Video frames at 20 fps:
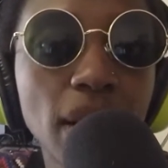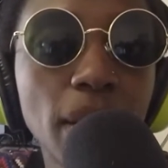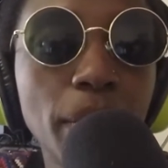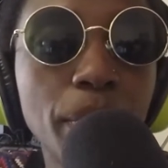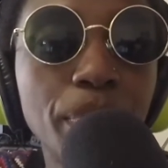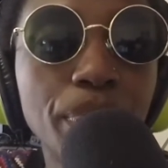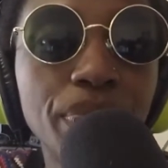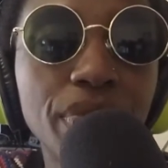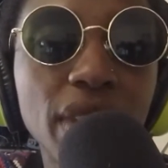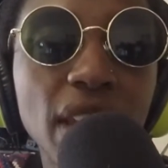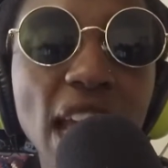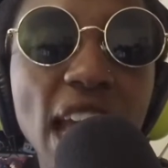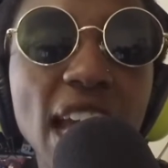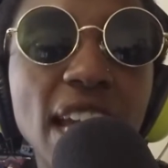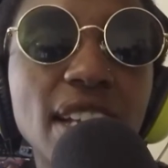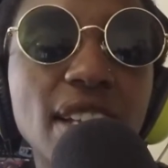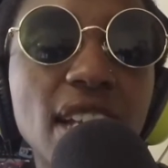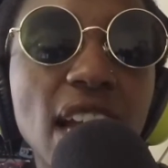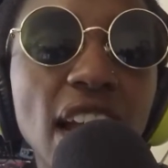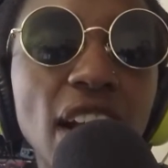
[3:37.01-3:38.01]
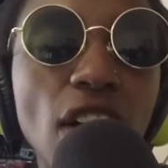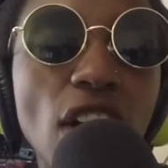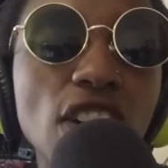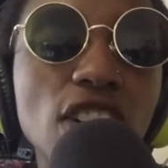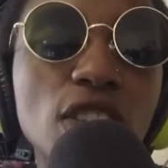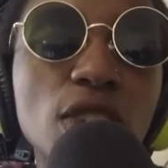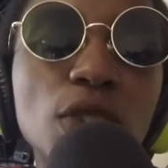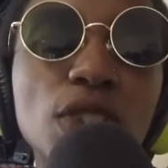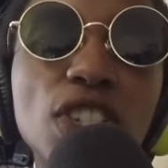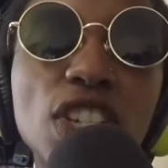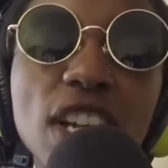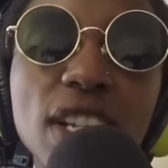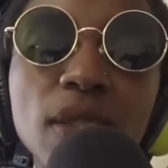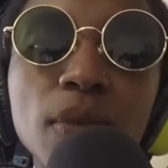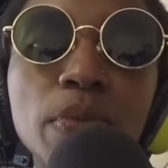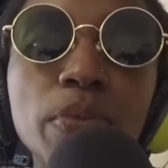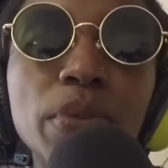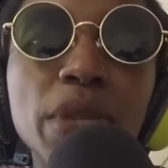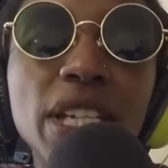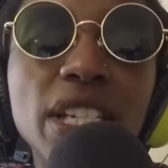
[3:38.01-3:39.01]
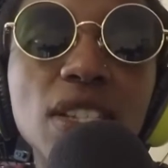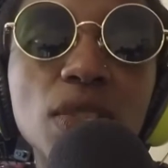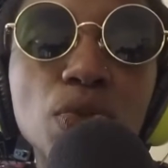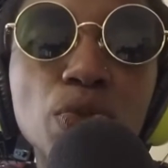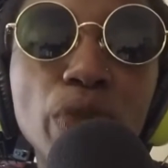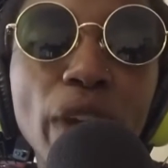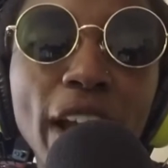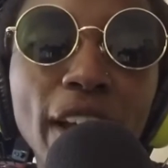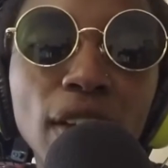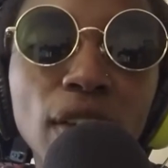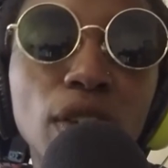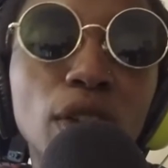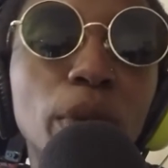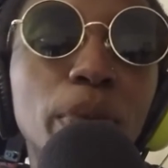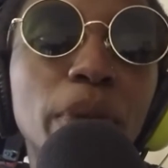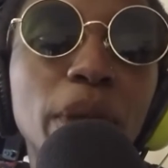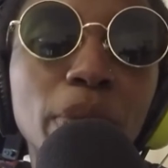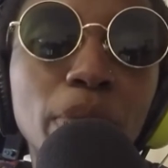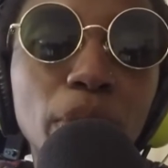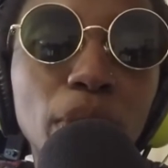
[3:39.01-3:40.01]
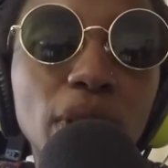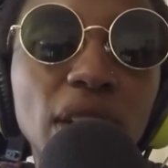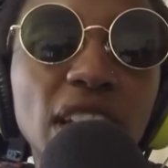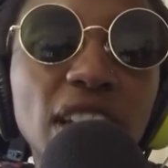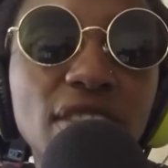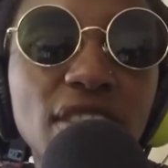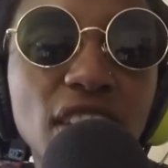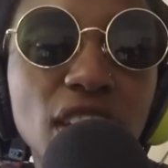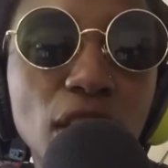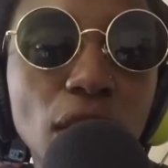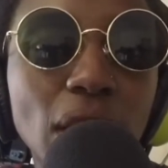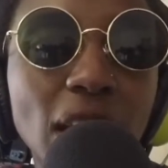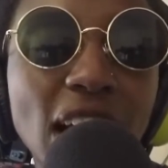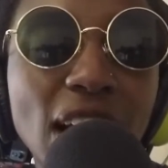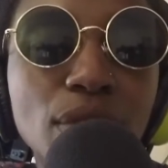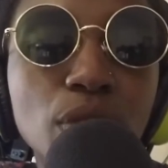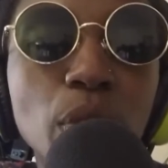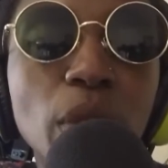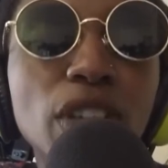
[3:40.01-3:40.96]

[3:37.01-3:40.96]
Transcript: and I got to just meet regular people living their lives.